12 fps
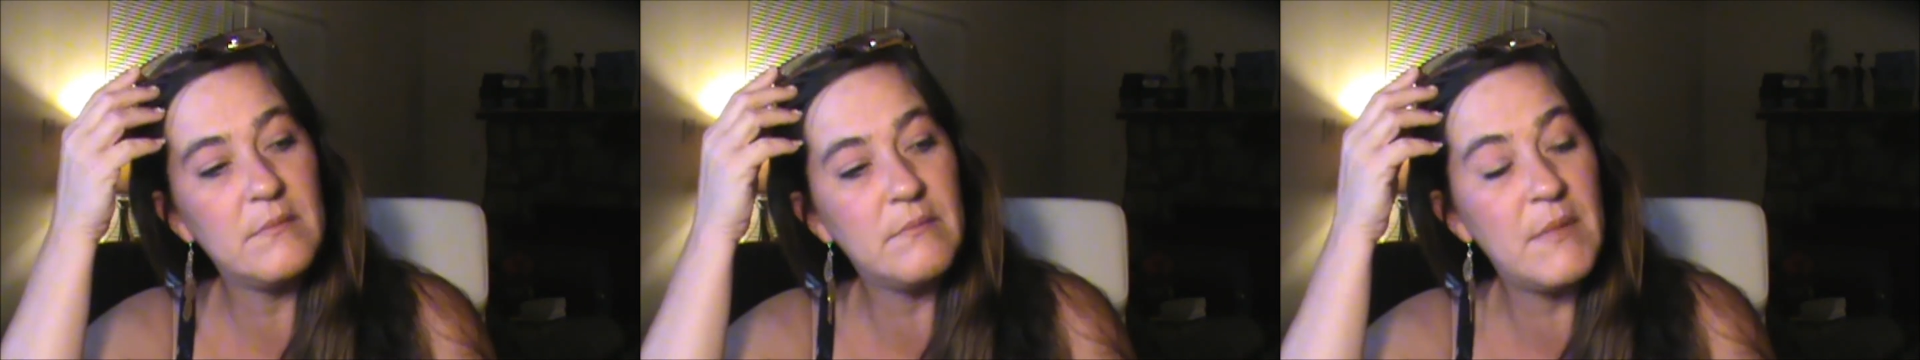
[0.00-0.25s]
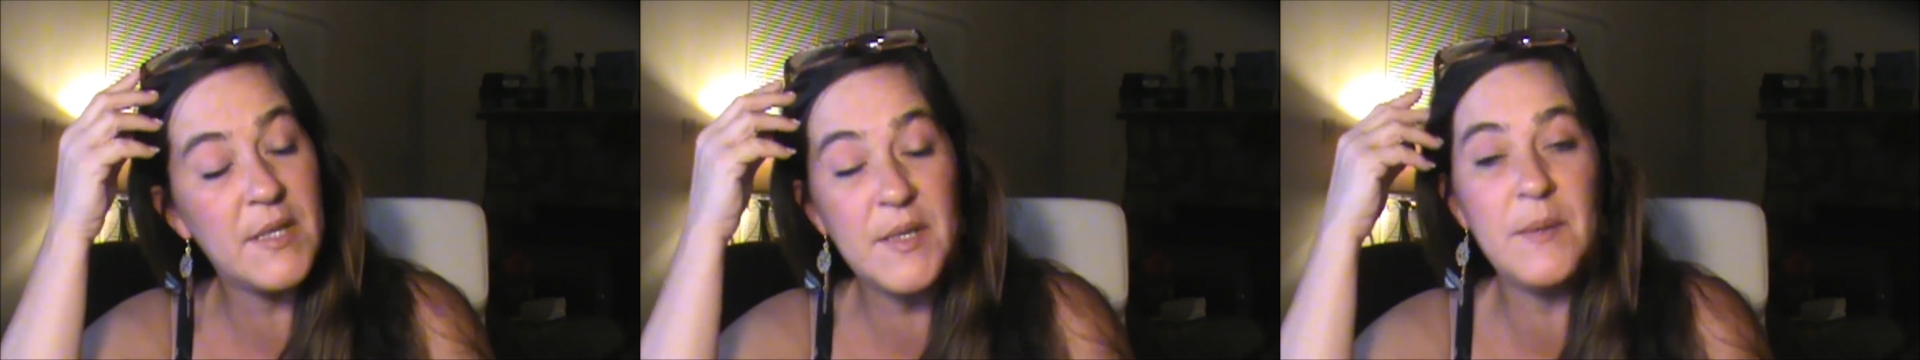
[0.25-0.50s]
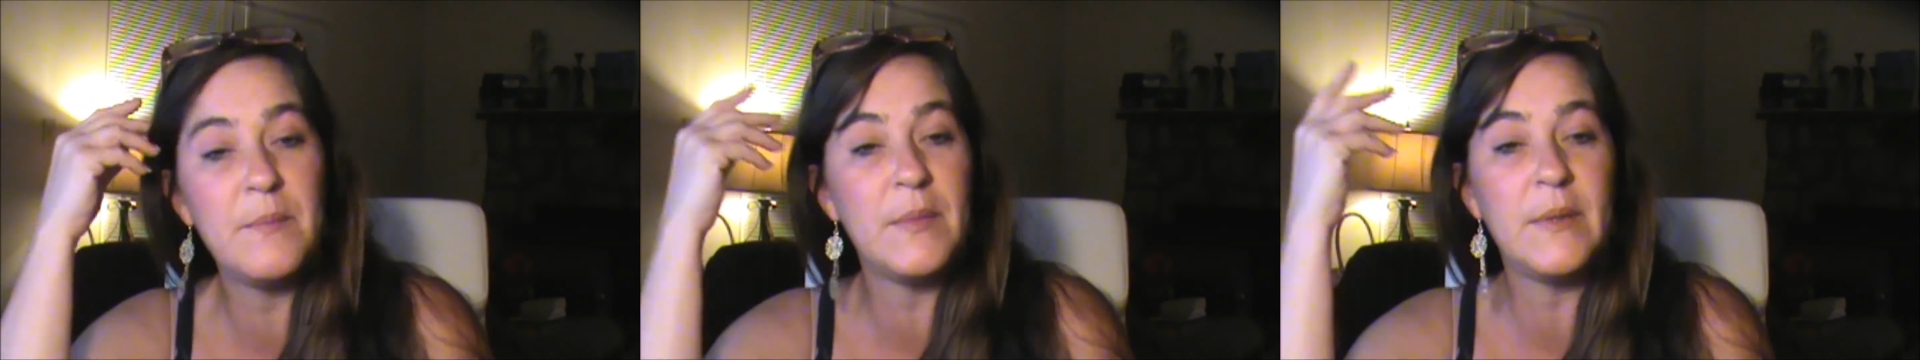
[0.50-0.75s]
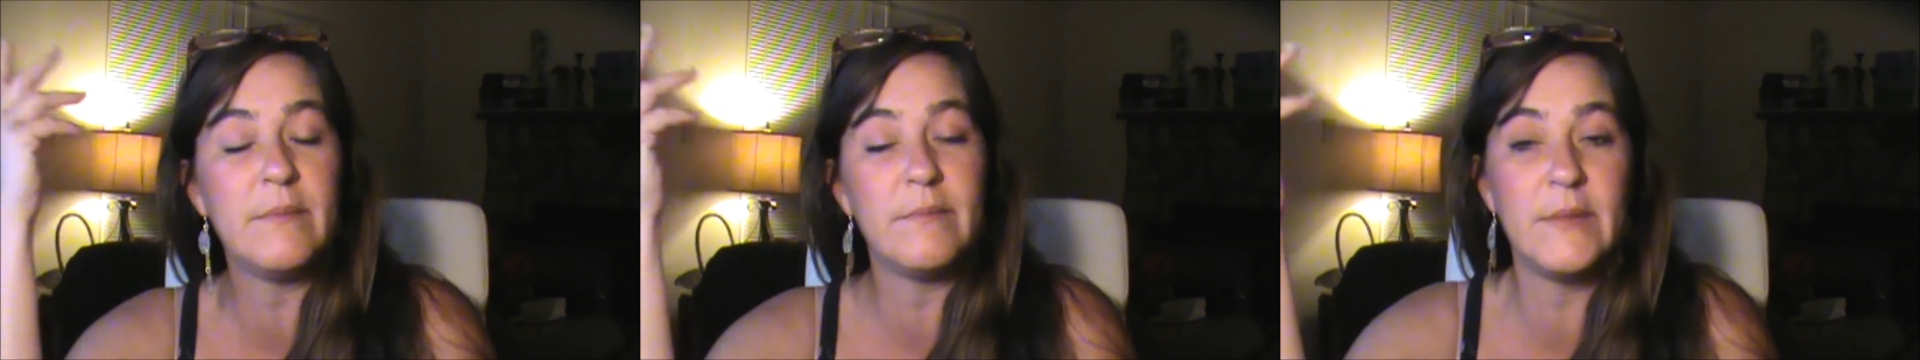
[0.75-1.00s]

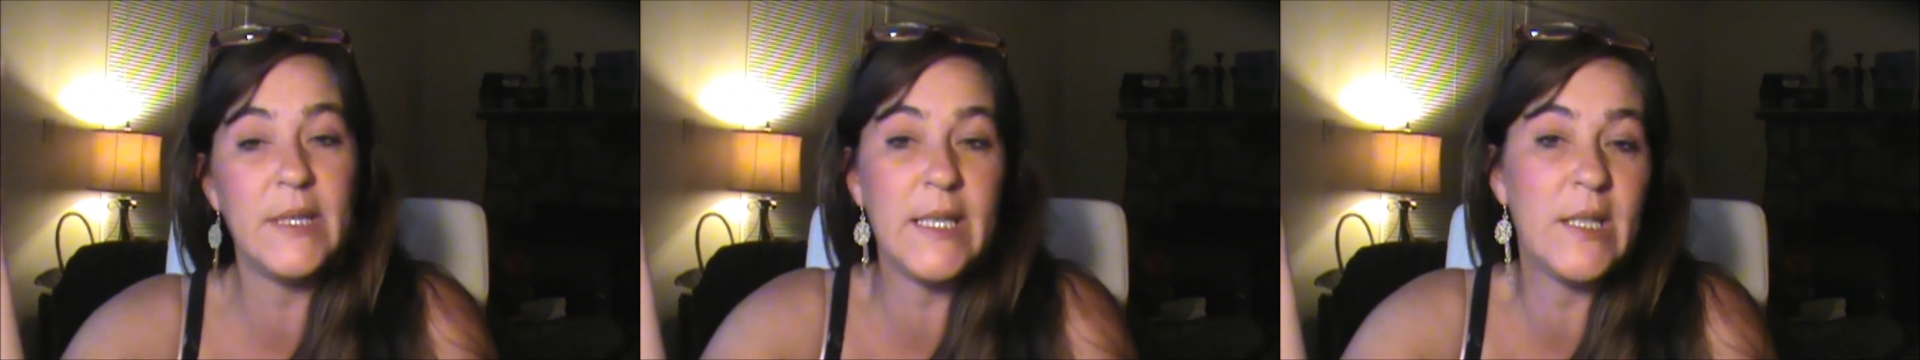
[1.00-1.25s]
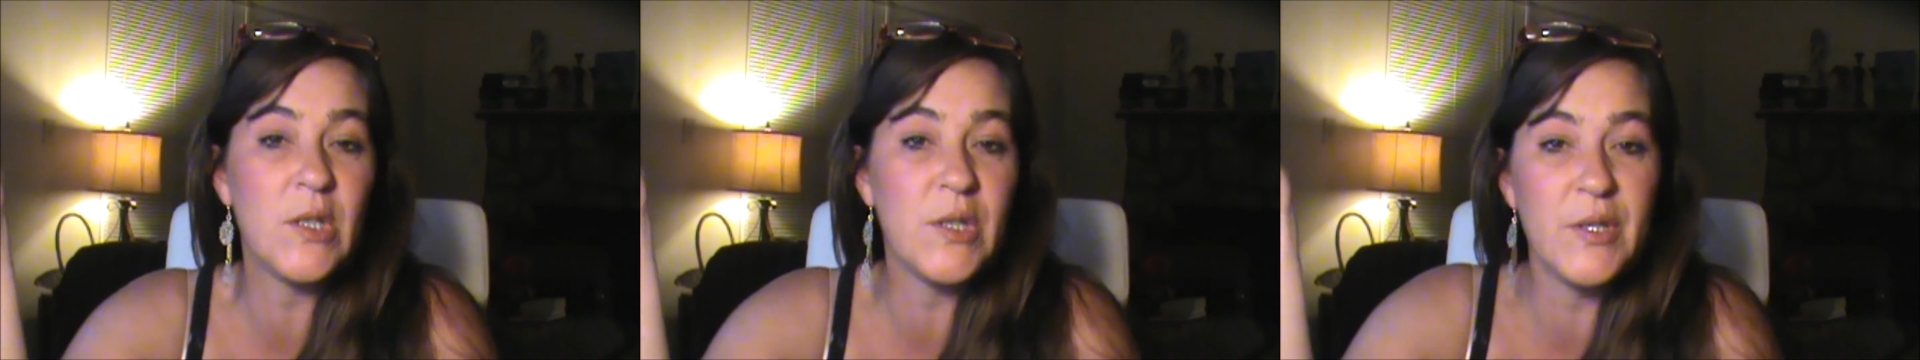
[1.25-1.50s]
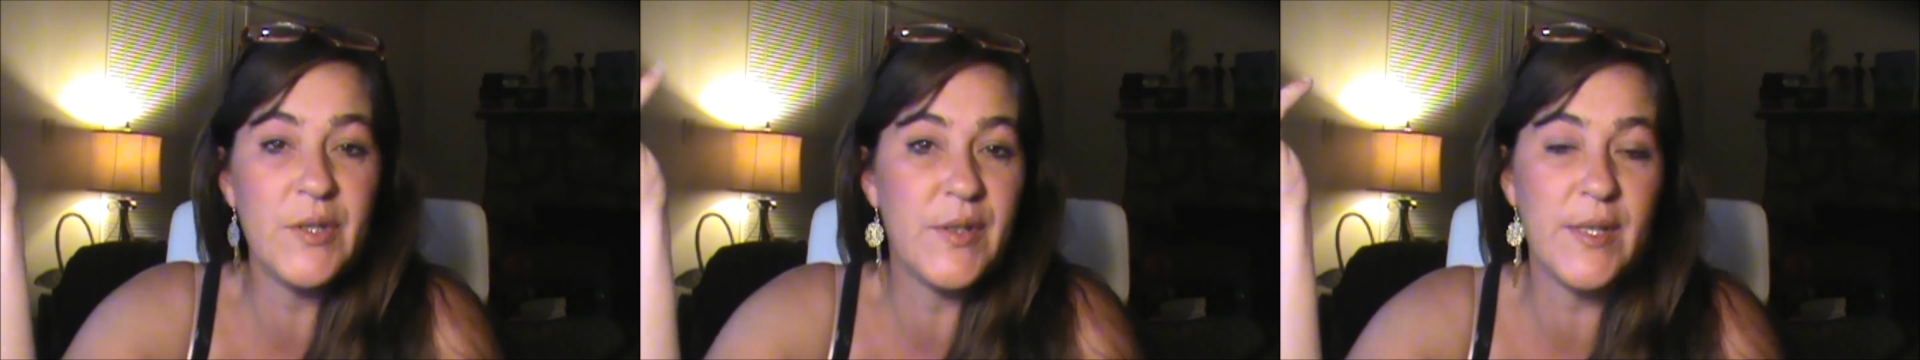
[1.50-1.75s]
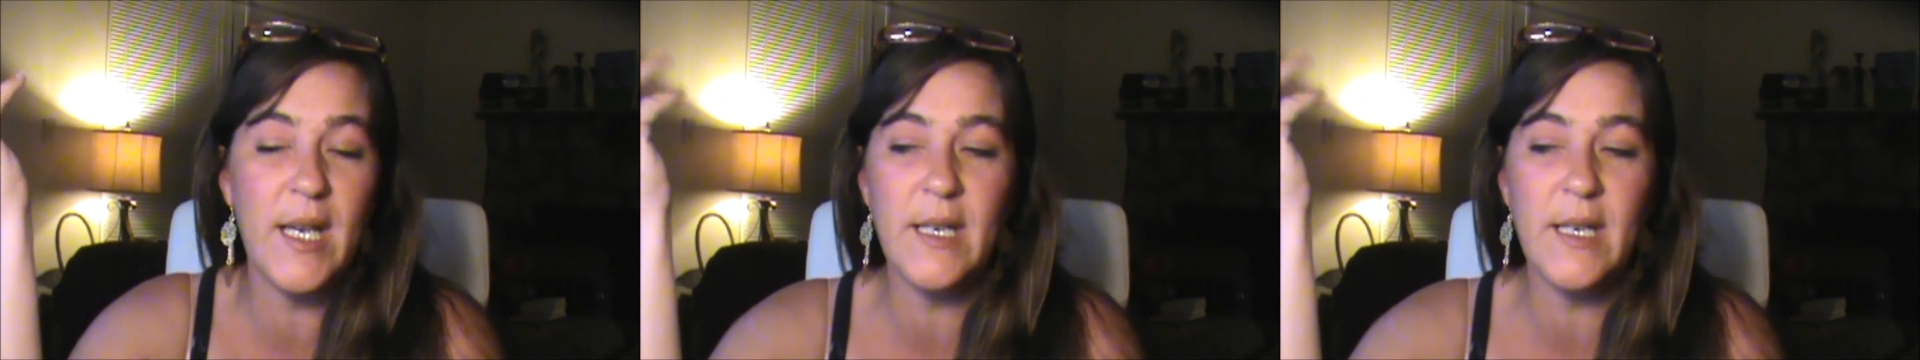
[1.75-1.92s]
Muslim leaders.